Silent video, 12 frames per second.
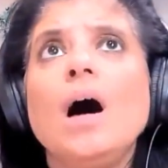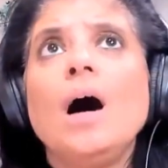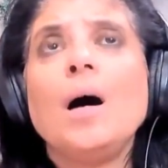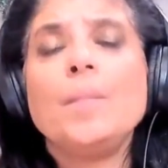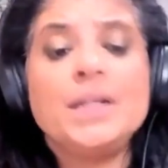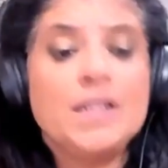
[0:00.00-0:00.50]

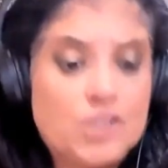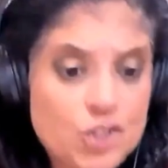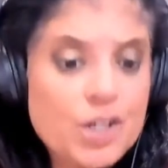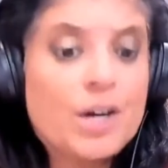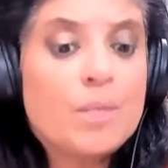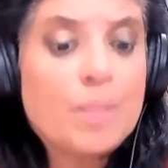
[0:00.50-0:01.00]
and they
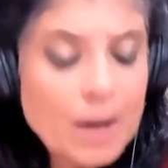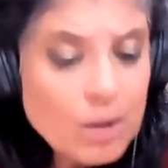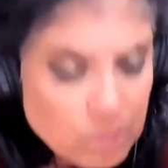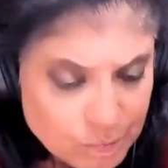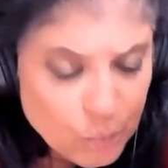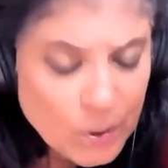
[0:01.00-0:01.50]
share
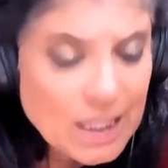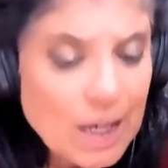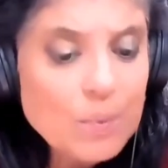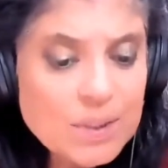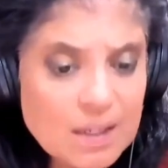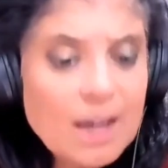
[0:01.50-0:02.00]
about what that
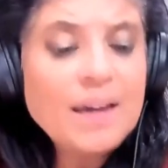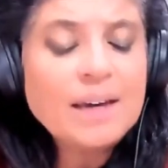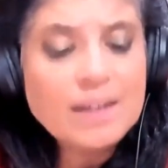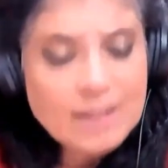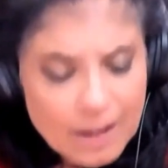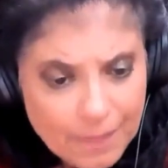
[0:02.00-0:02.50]
was like
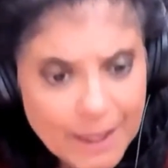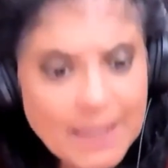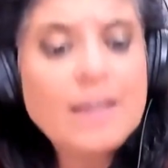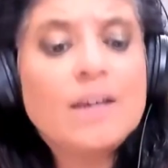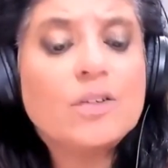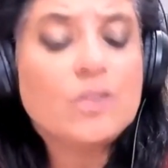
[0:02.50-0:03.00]
and how they
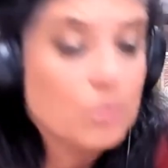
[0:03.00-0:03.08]
healed.